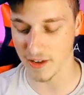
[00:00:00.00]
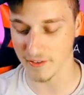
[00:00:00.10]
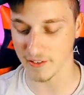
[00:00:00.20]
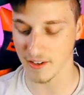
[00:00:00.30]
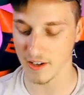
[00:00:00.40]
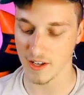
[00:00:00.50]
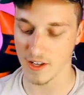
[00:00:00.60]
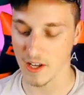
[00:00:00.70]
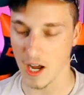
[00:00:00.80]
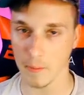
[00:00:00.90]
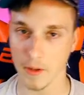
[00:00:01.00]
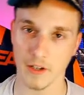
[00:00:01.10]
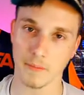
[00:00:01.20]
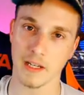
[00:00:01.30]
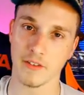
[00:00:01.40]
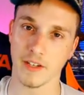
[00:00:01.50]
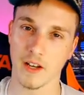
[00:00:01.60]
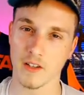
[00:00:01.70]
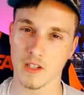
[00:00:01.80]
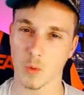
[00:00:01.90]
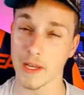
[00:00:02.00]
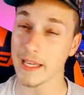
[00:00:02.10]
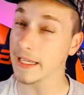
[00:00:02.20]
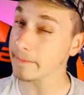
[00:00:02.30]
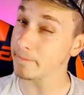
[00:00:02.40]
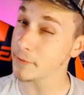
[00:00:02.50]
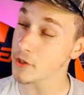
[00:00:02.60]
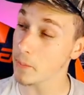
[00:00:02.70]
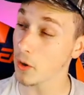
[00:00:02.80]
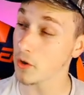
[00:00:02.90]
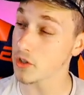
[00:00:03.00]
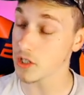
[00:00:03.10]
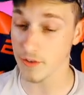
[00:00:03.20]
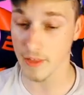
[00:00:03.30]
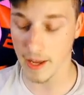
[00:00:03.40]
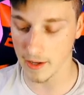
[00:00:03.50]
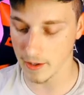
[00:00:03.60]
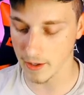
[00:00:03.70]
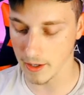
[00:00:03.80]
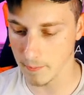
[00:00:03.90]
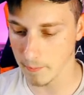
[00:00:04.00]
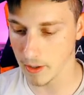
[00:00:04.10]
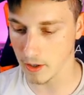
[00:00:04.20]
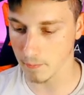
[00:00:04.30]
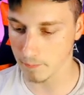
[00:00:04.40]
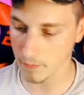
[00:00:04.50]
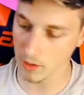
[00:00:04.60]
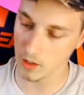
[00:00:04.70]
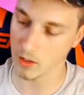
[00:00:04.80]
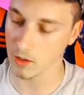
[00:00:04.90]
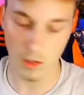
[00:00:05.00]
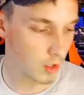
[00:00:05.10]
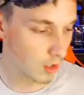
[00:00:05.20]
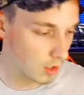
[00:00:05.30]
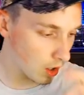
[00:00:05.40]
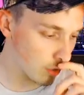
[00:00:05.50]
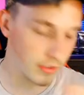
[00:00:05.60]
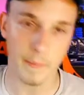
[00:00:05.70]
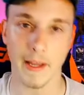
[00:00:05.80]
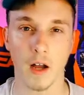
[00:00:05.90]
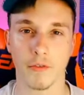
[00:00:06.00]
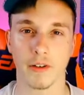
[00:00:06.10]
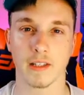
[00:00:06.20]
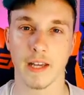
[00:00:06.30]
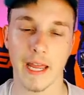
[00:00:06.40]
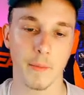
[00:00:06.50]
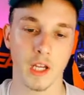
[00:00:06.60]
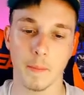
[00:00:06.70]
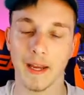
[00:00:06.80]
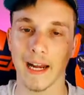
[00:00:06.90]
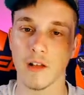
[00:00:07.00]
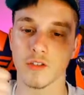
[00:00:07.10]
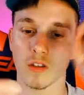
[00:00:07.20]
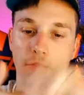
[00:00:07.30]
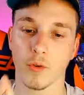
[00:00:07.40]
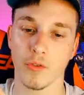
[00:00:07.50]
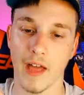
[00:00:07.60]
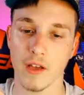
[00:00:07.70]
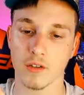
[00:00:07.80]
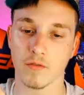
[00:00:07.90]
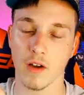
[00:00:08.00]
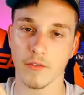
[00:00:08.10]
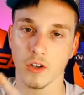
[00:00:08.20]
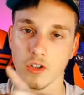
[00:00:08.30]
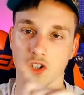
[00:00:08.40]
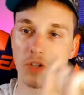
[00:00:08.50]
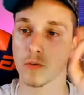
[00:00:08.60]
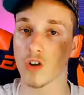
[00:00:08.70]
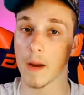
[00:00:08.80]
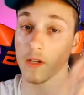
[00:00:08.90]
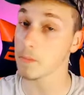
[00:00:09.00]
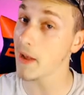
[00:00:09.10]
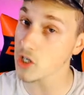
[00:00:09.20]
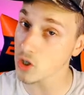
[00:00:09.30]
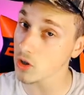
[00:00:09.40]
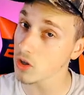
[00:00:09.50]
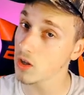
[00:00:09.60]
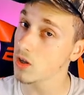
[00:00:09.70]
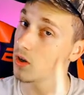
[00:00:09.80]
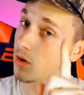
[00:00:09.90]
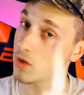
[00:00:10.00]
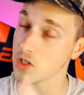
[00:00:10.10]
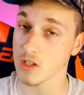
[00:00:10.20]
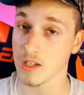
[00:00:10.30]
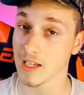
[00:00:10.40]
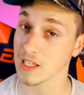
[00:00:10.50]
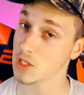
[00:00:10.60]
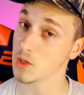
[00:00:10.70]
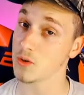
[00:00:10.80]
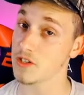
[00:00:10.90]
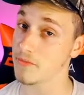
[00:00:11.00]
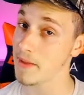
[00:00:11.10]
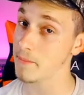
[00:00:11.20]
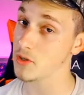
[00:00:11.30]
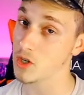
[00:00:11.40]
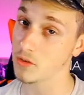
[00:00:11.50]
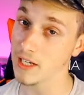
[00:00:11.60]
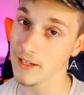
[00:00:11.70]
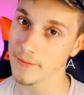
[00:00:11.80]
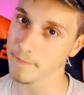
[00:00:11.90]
I haven't uploaded many videos this week, so apologies for that, but I'm going to hopefully make up for it today. We're going to be announcing the 4,500 subscriber special, which is exclusive members only.